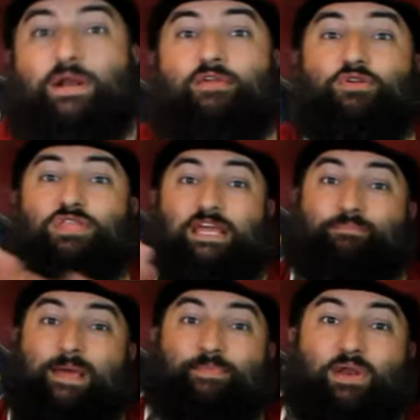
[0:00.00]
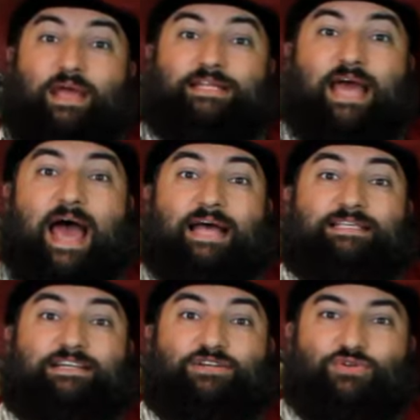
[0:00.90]
another thing people like to
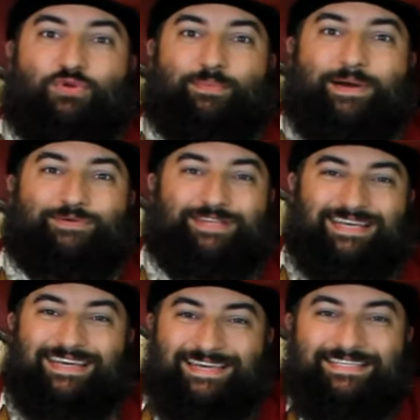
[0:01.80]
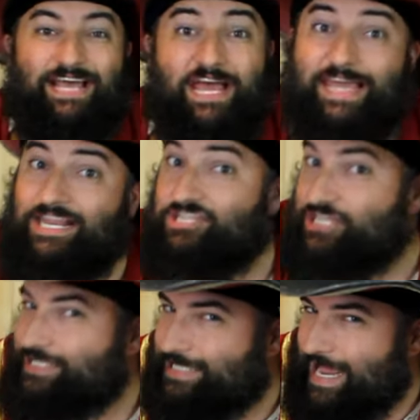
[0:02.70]
ask us all about Tiki is, can
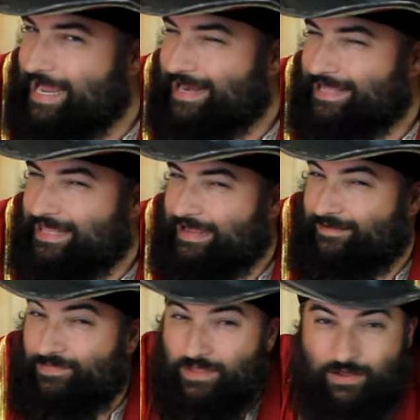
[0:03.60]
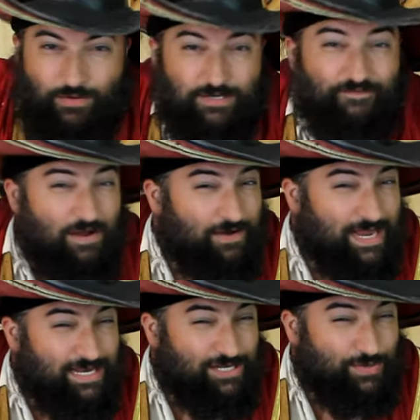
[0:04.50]
she say anything? It's a
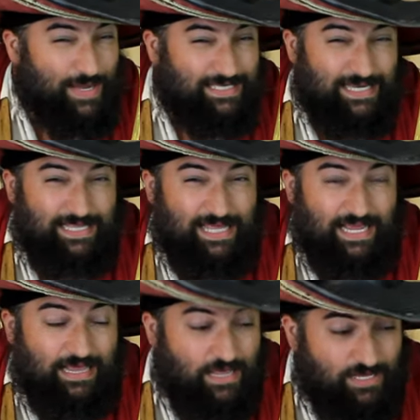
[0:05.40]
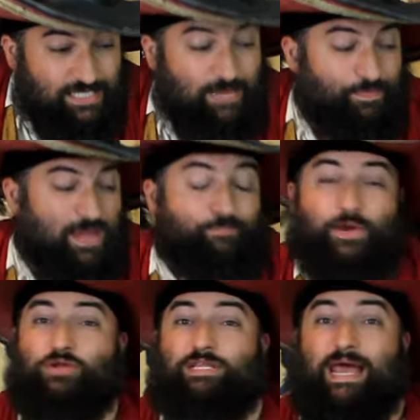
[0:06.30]
very interesting thing. You see big
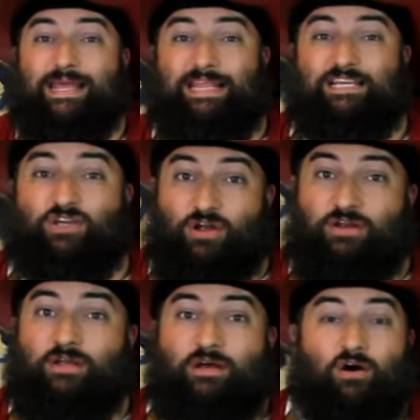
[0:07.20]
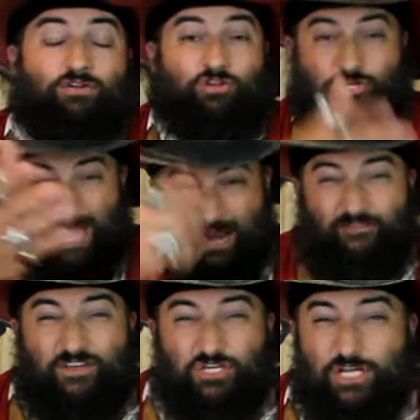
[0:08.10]
birds like this on, on your
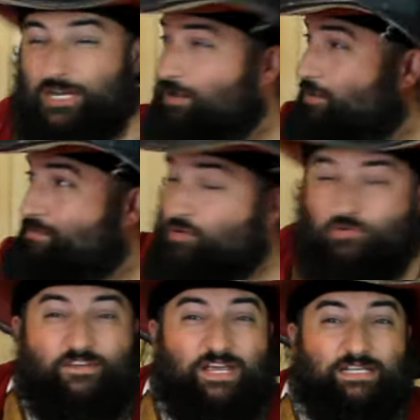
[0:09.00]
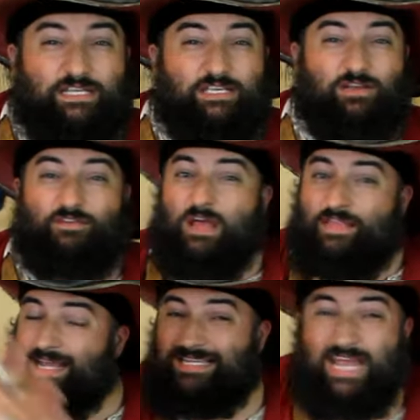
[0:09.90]
television and on movies and stuff.
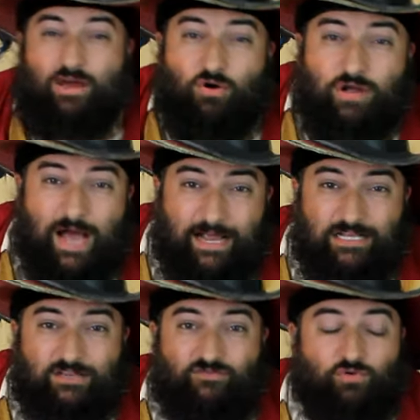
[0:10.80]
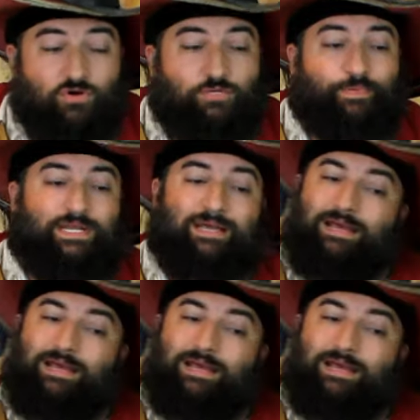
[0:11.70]
They say all kinds of words, but